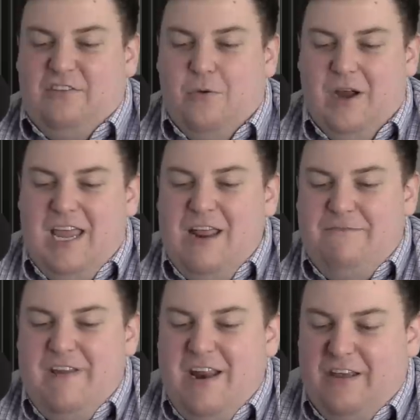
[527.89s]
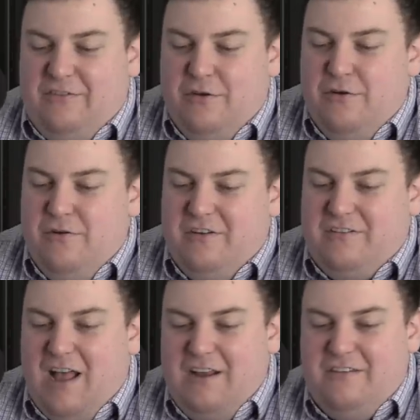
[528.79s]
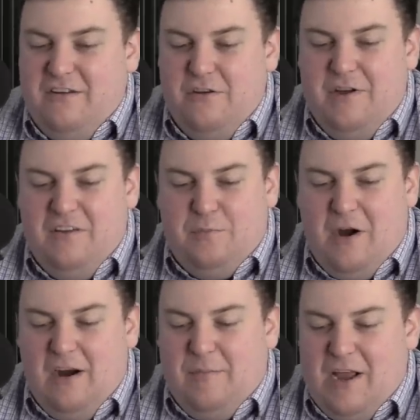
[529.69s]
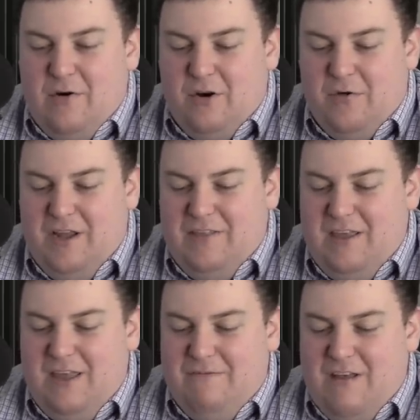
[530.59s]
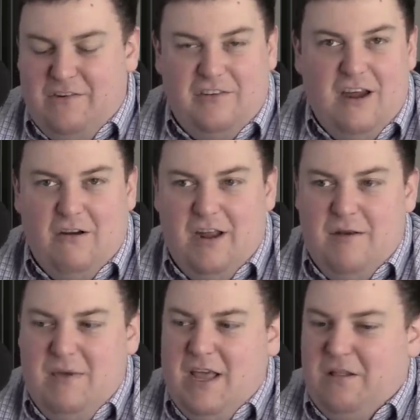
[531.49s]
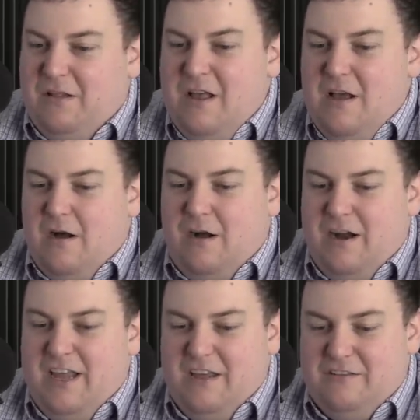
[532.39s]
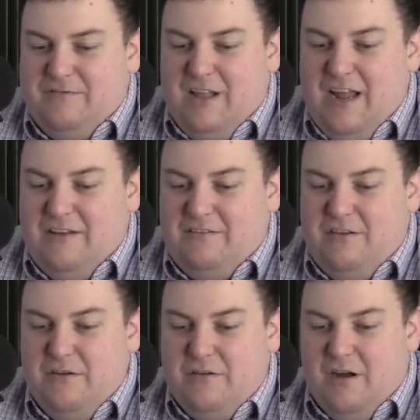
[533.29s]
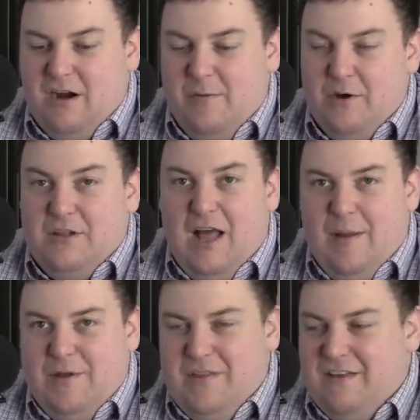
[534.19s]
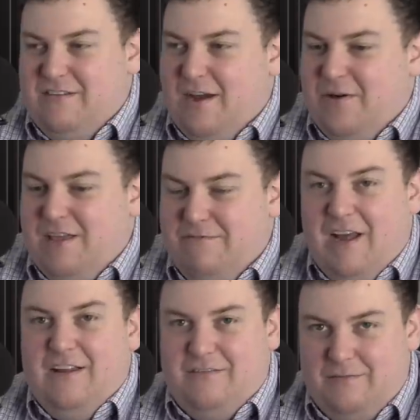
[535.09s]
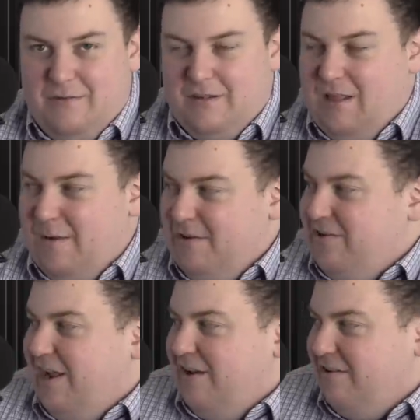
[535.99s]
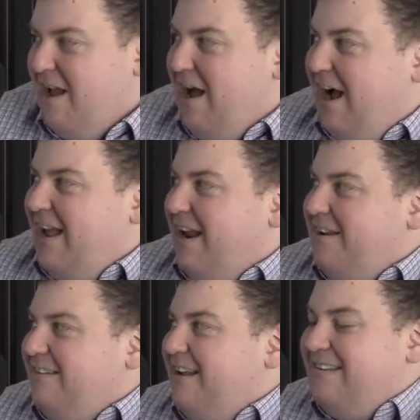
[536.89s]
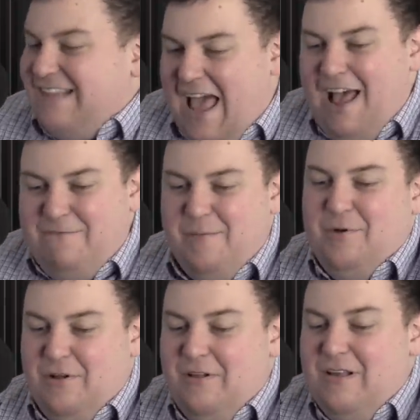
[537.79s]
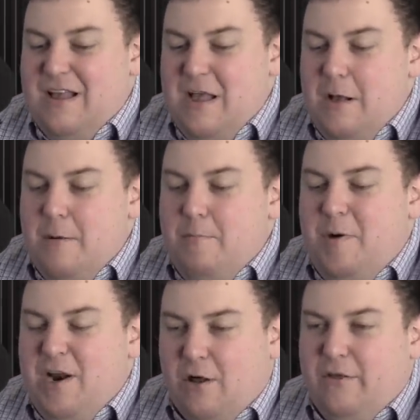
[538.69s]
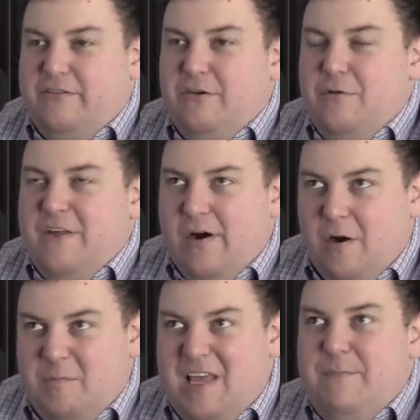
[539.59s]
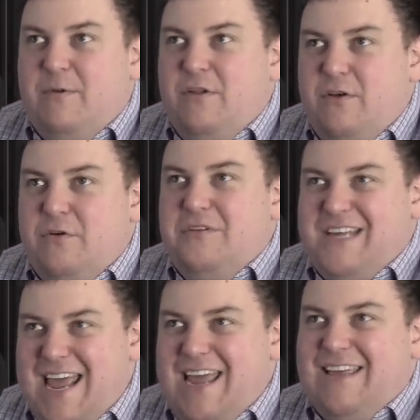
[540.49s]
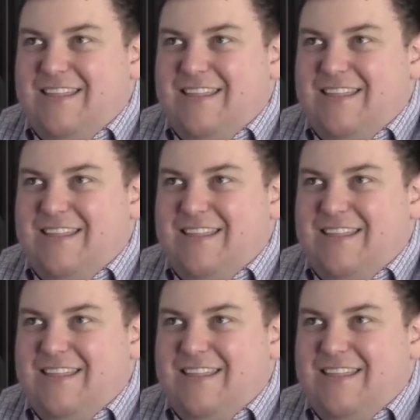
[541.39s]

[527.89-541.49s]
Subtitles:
so Joaquin Phoenix, who decides to do his part by ordering the vegetarian meal on his flights to talk about climate. That's how he fights climate change. And it's laughable, but also there are people who take